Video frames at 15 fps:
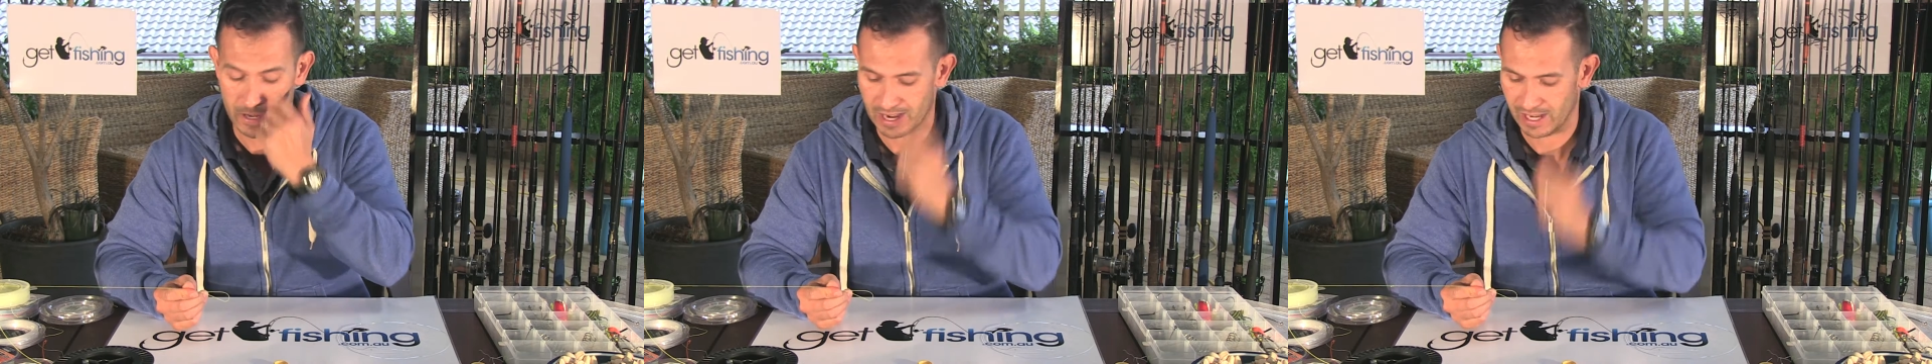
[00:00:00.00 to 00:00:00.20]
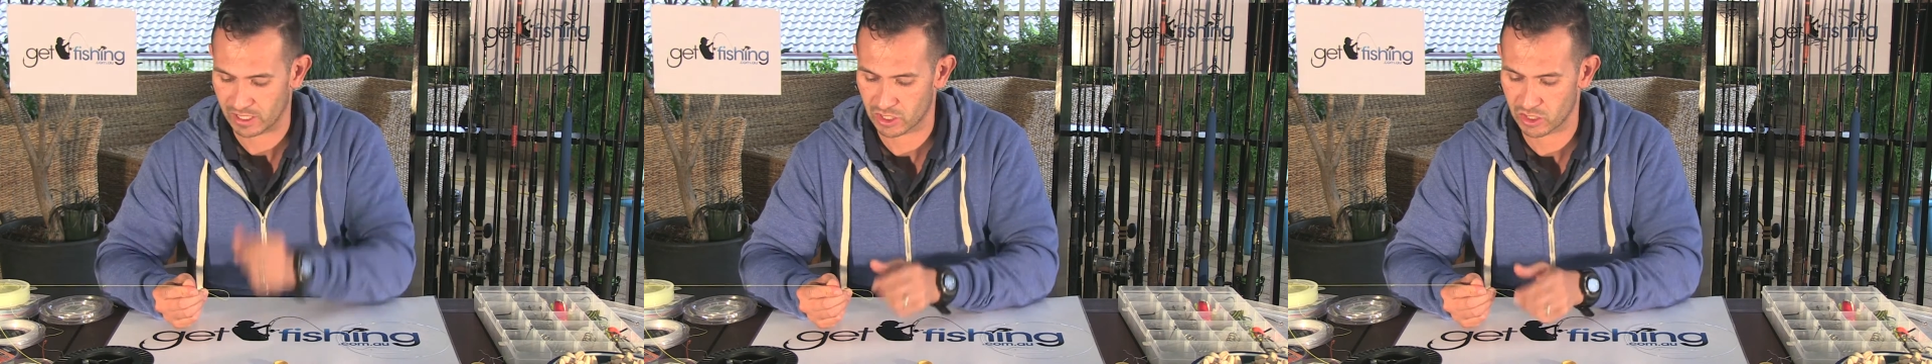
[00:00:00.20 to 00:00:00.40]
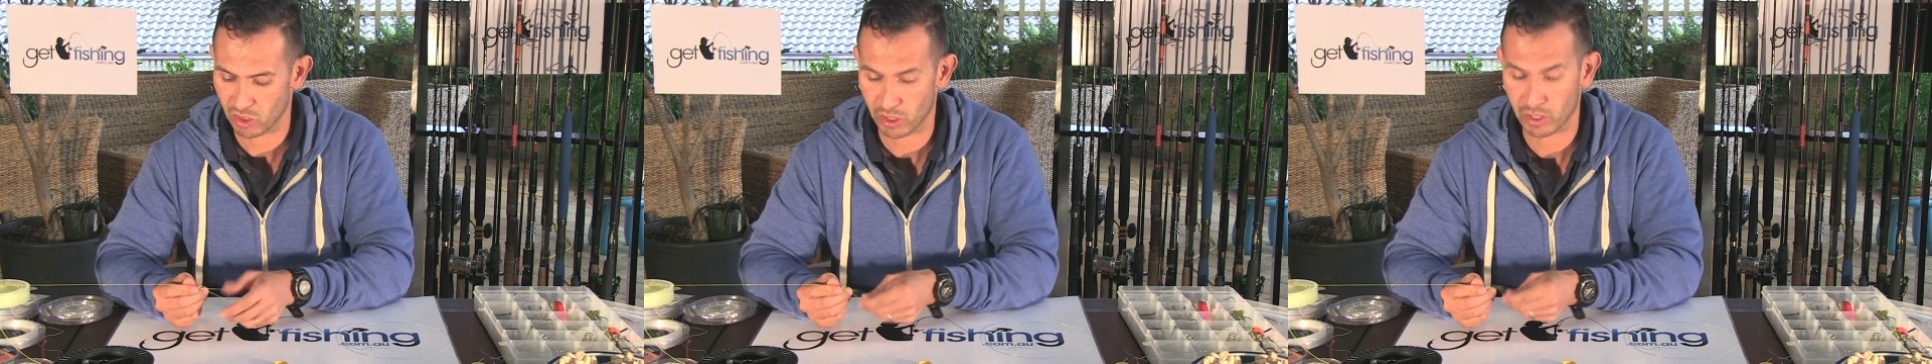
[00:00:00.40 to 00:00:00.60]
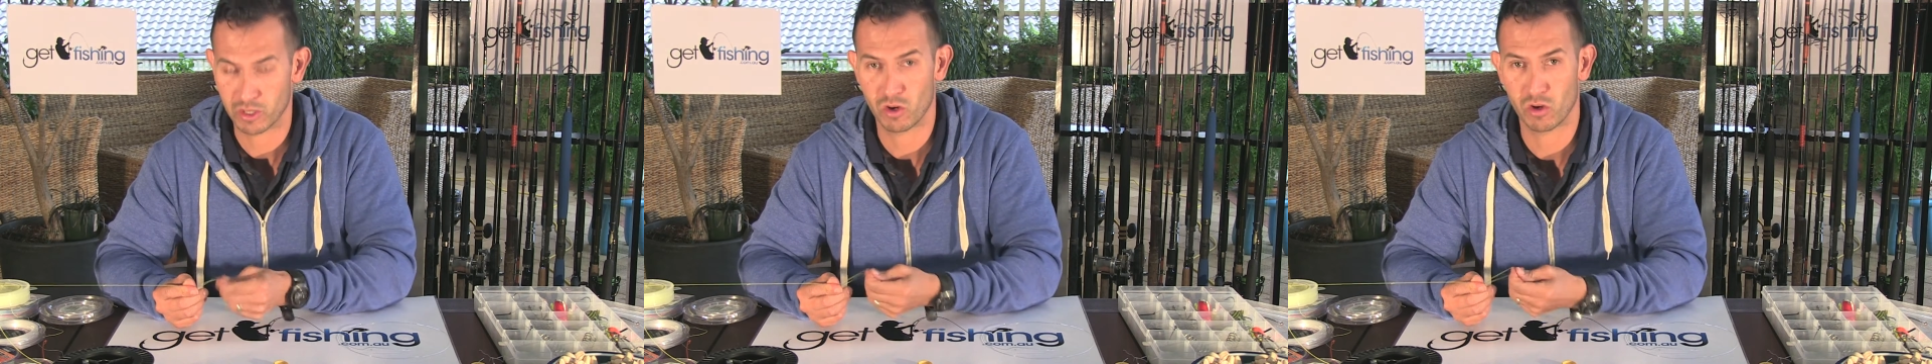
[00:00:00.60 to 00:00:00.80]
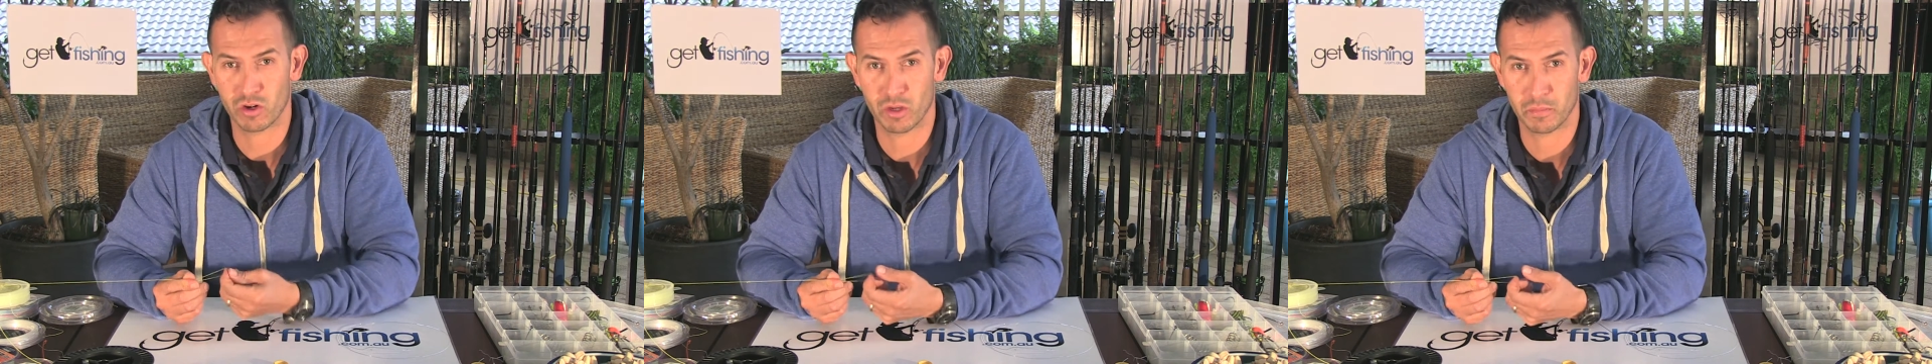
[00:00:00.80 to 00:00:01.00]
It's not a
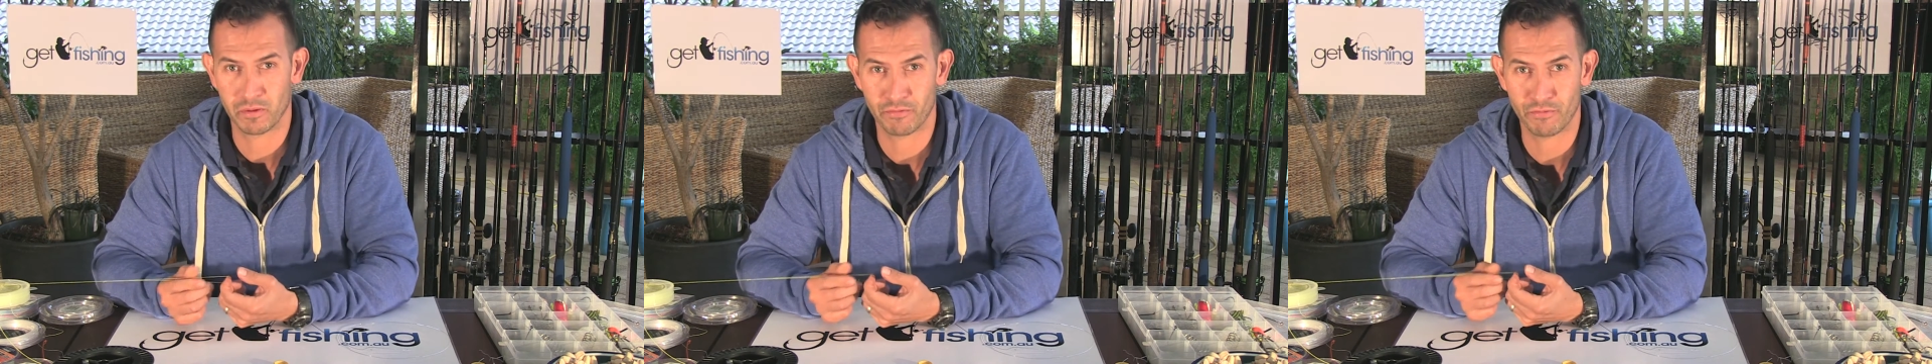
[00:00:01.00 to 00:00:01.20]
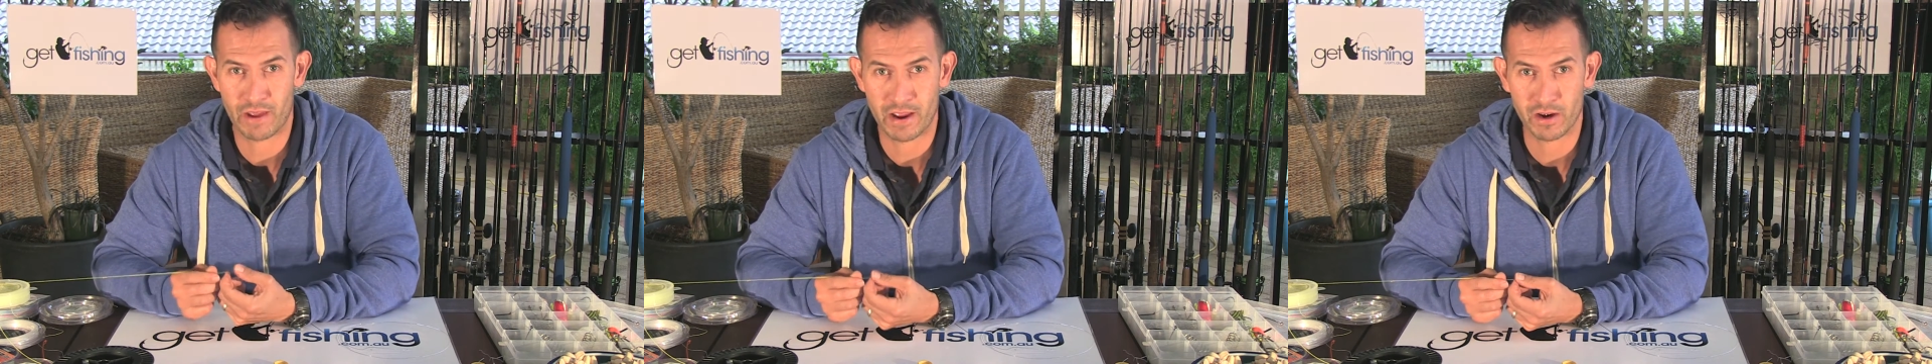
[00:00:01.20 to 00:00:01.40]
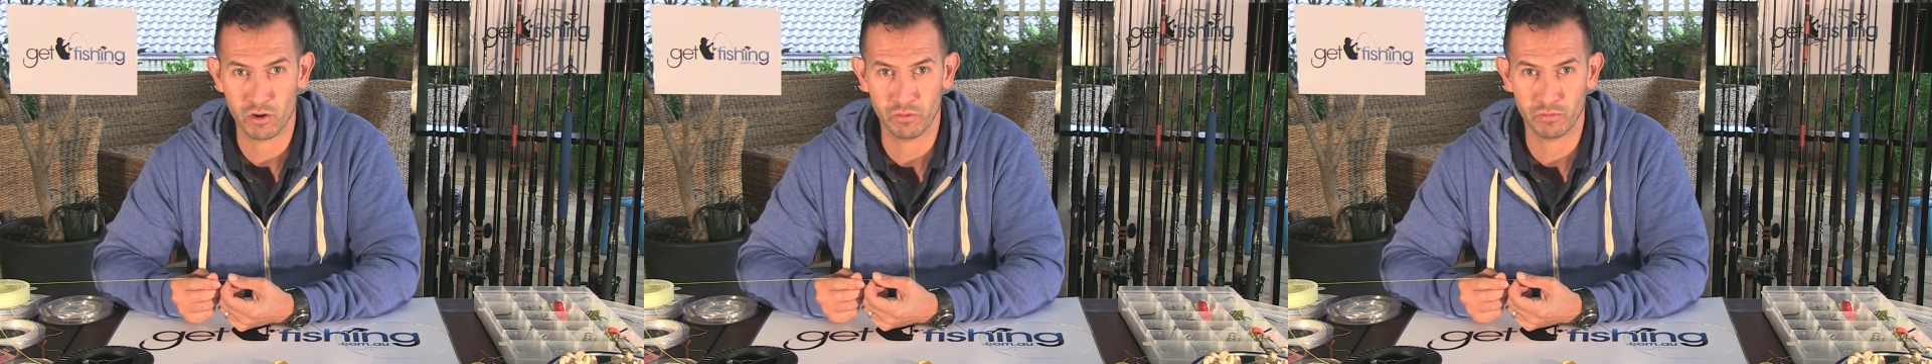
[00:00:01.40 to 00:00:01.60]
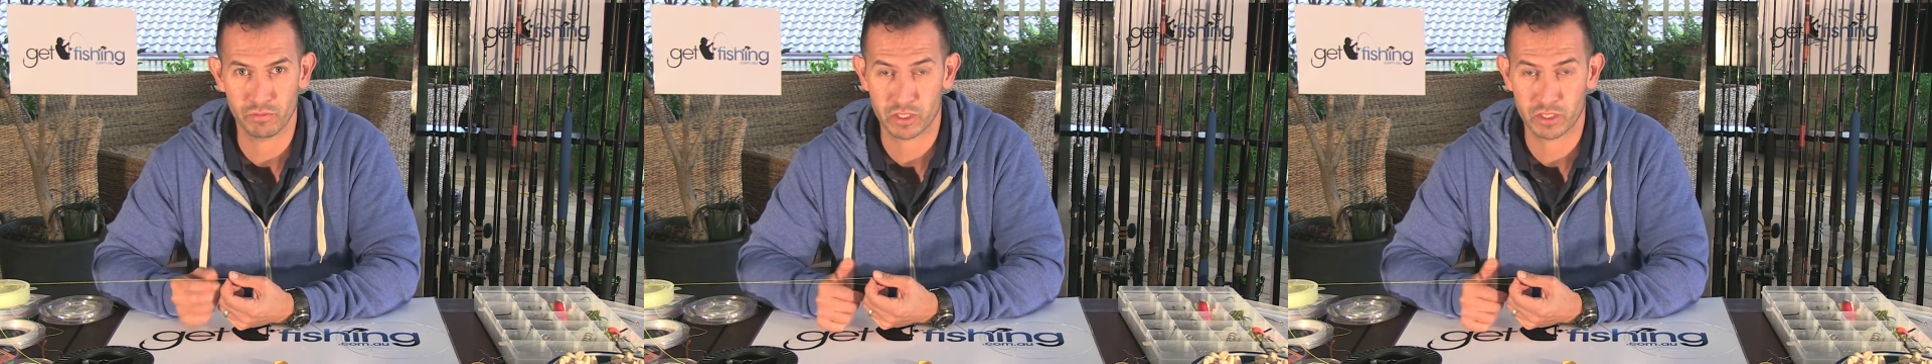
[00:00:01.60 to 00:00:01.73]
knot I'm a fan of.